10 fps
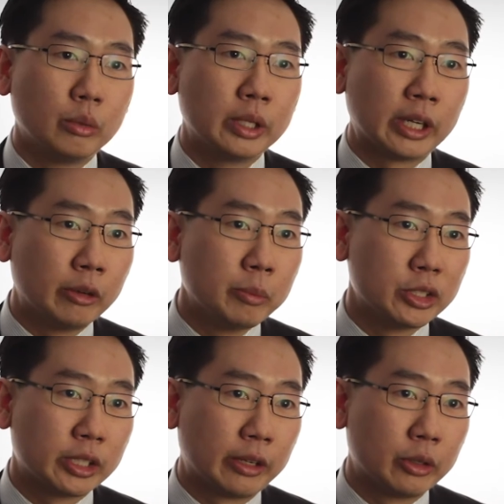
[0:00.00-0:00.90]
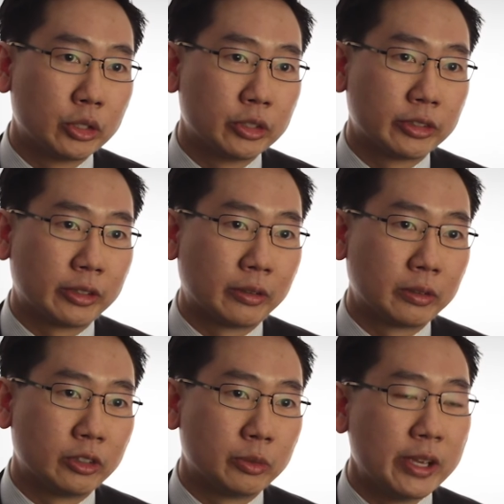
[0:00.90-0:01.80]
Recurrent miscarriages
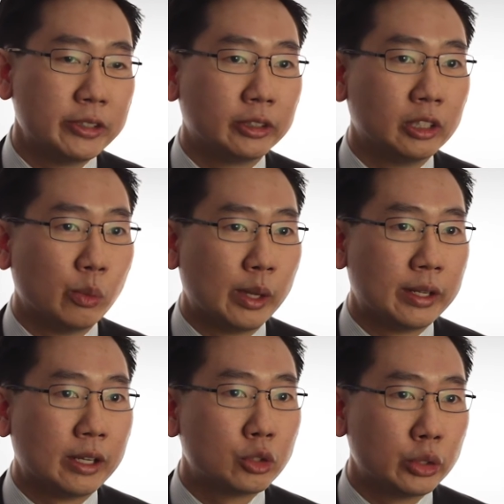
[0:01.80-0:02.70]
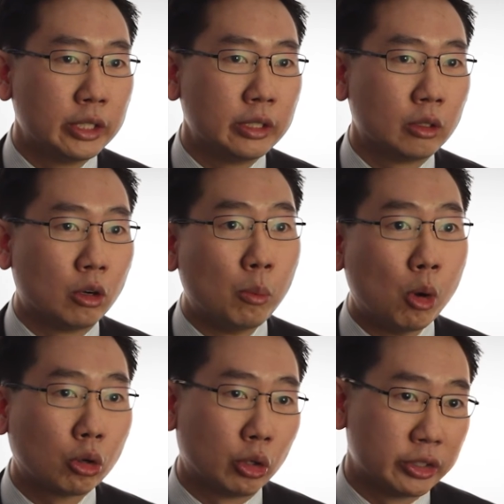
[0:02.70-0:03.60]
is basically when there are three or
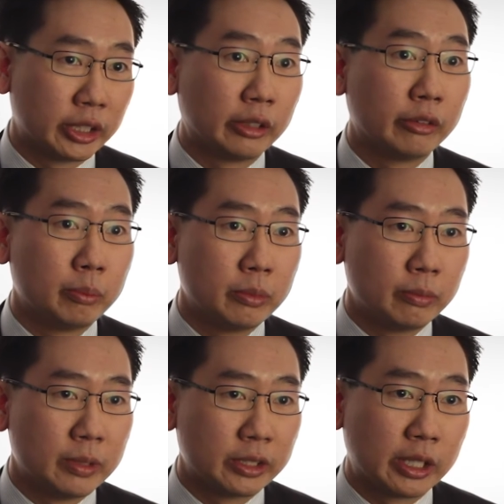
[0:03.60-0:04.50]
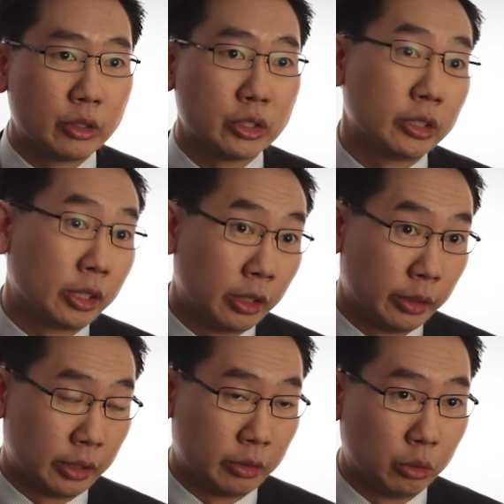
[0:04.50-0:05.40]
more consecutive miscarriages
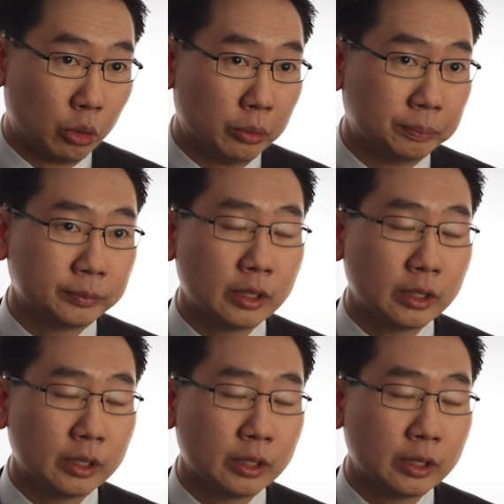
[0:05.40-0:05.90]
occurring in a row.